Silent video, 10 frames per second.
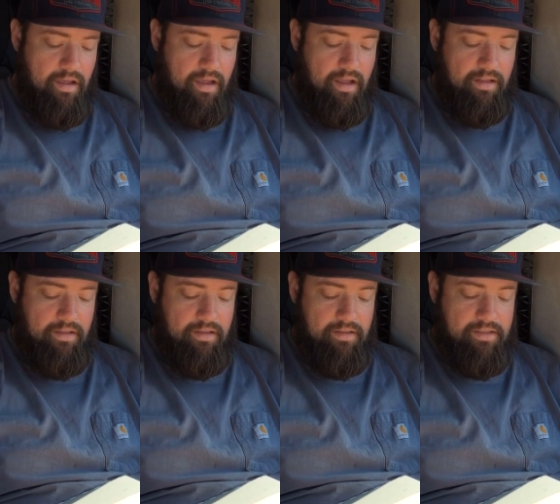
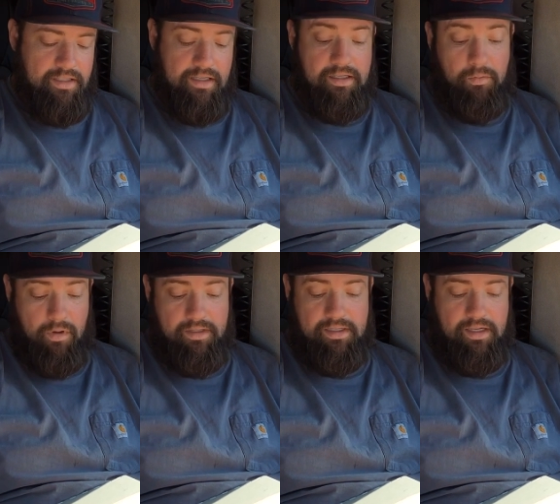and
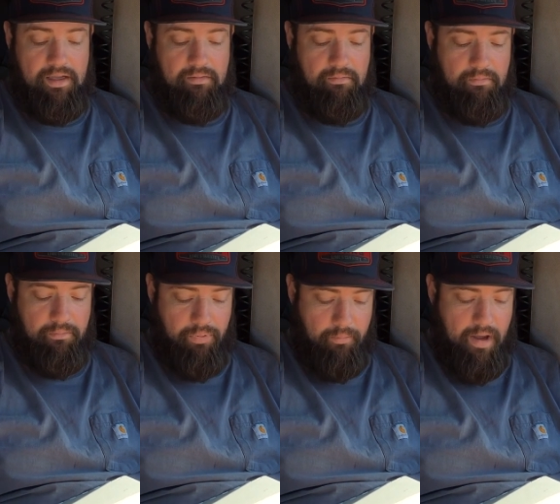61 cent
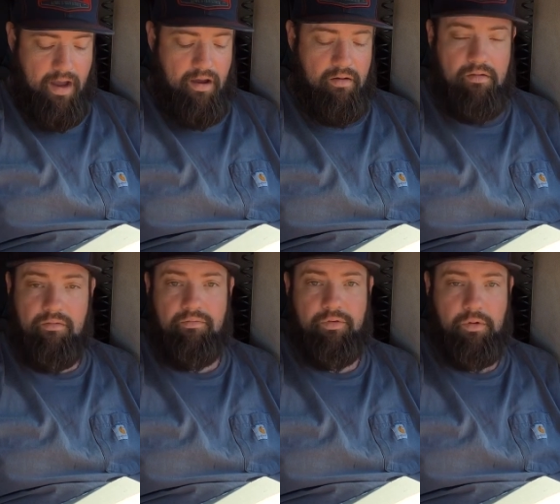per mile
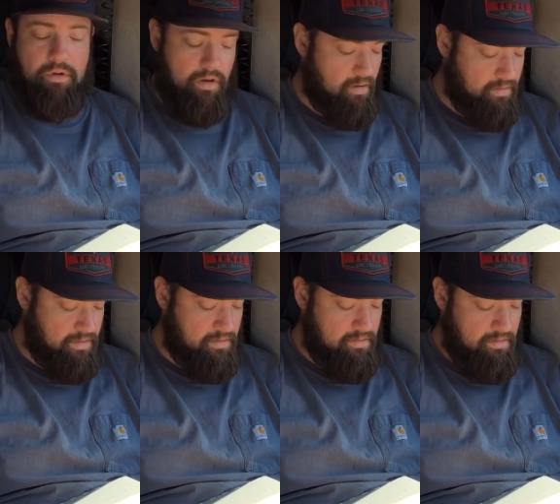fuel
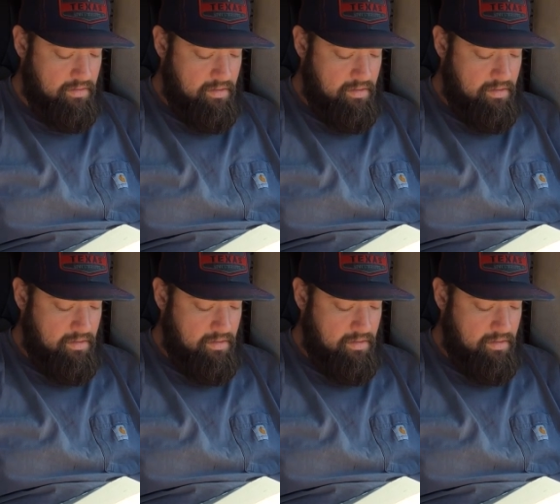costs